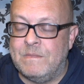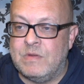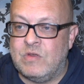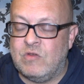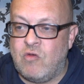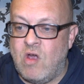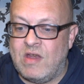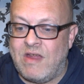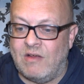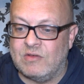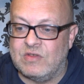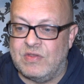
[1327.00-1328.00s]
Just trying
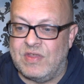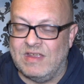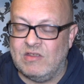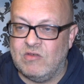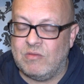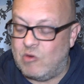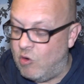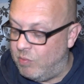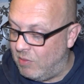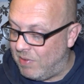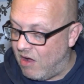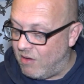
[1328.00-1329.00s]
else to think. There's a
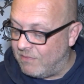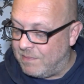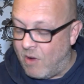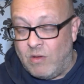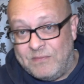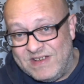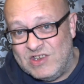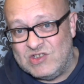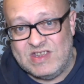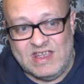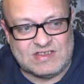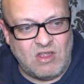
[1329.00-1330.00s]
couple of, I'll, I'll finish
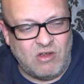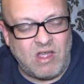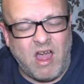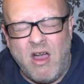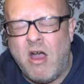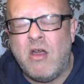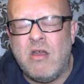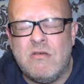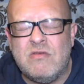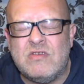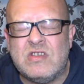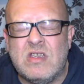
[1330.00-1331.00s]
this and I'll go, oh
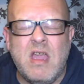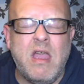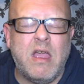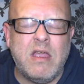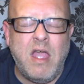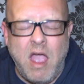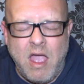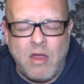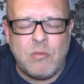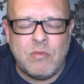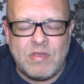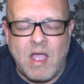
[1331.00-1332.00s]
shit, yeah,
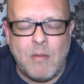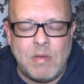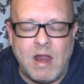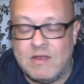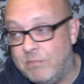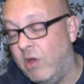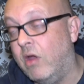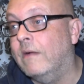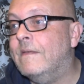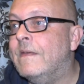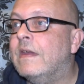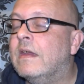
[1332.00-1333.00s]
it was that bad. But
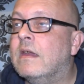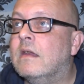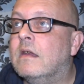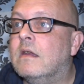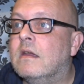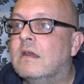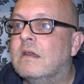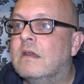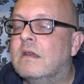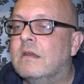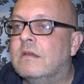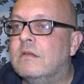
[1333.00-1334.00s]

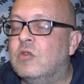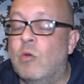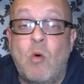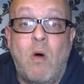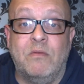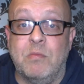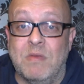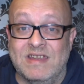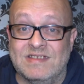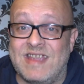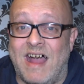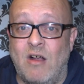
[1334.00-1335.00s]
number one for me
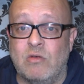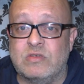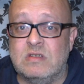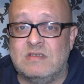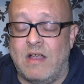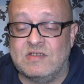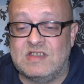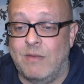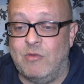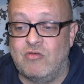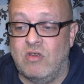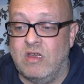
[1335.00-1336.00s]
is Dowles, Dowles
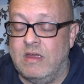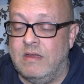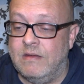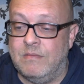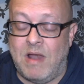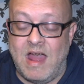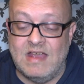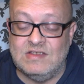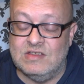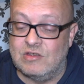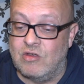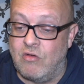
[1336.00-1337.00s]
Cemetery. Place
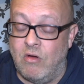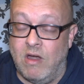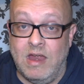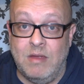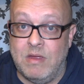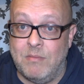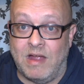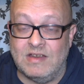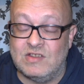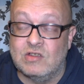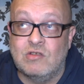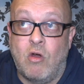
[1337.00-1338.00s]
is creepy, man.
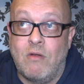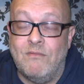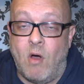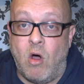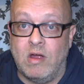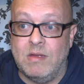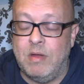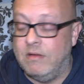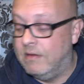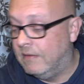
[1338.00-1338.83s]
It's just got a vibe.